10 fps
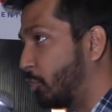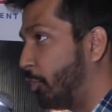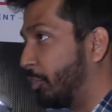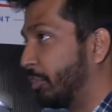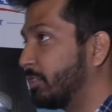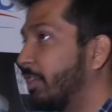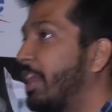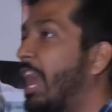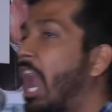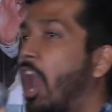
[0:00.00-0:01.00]
to voters.
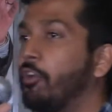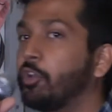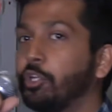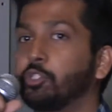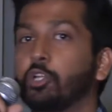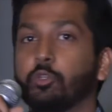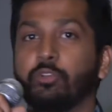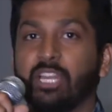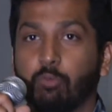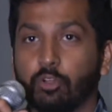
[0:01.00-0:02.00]
How are you going to talk to
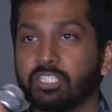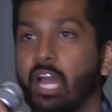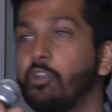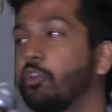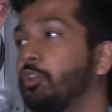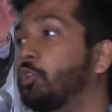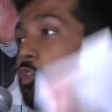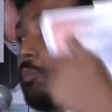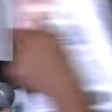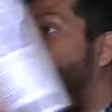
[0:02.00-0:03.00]
red voters? How are you going to
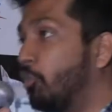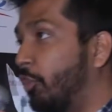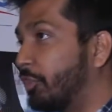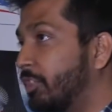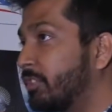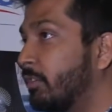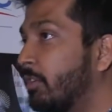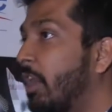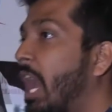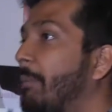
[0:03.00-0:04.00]
talk to blue voters
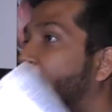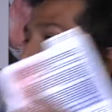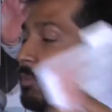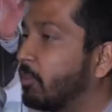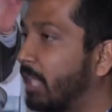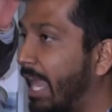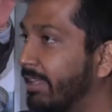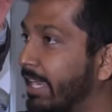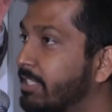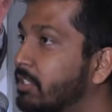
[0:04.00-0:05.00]
about
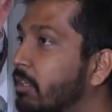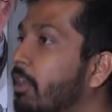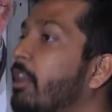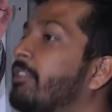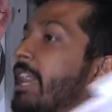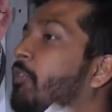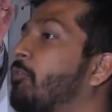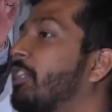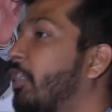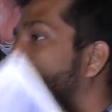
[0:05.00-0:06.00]
candidates? Trying to
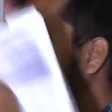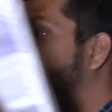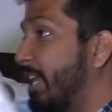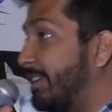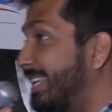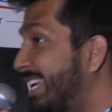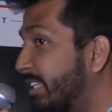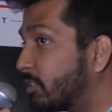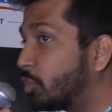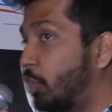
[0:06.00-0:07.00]
figure out new
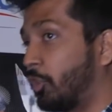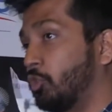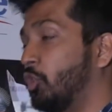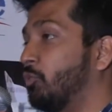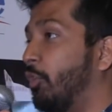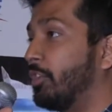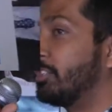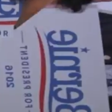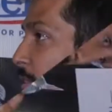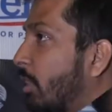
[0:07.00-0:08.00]
techniques to talk to those
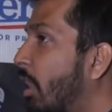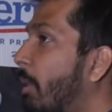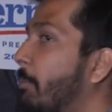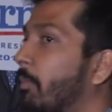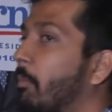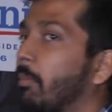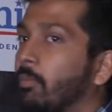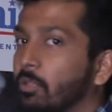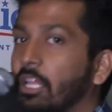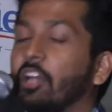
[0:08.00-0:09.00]
voters.
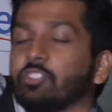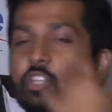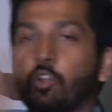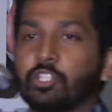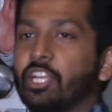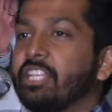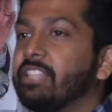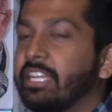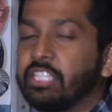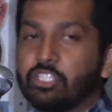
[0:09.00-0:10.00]
So the question
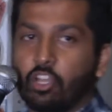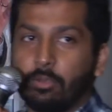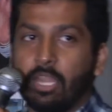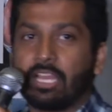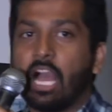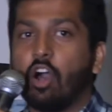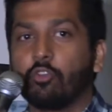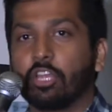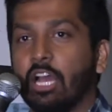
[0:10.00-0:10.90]
is that she's talking about, like, how